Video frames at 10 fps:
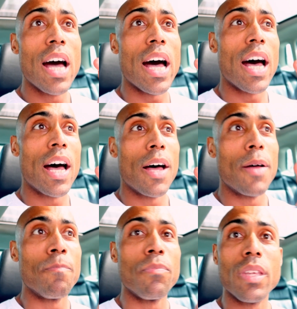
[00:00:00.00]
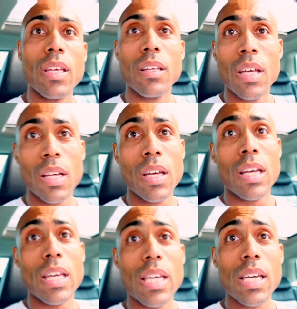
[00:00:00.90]
Um,
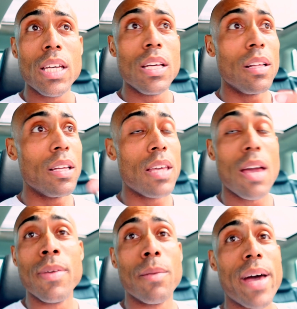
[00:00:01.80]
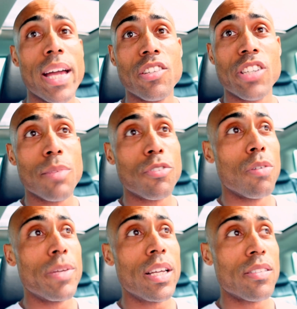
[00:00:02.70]
he gave me a bag of chips,
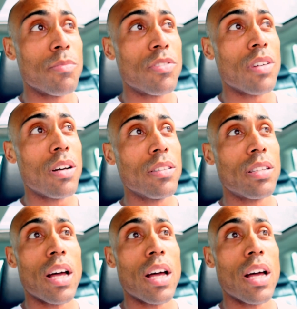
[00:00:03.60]
told me to get some salt.